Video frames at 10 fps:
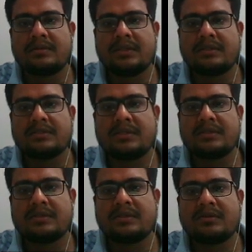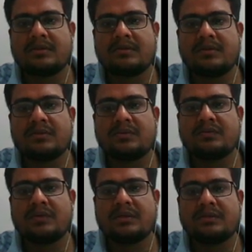or equal to
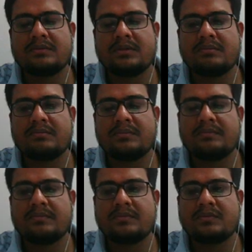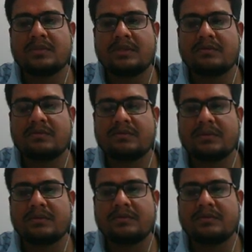1. So that we have to find.